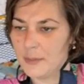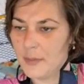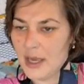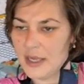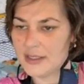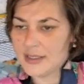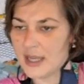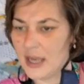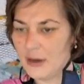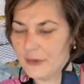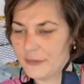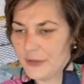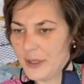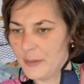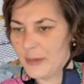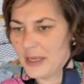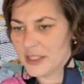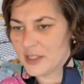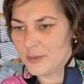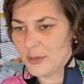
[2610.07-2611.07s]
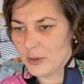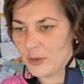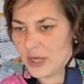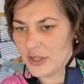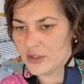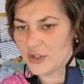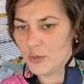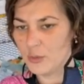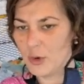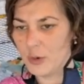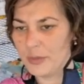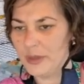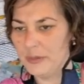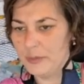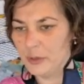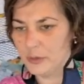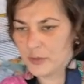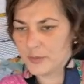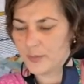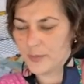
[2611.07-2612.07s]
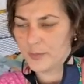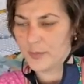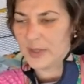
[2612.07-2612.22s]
myself, and it makes me question what people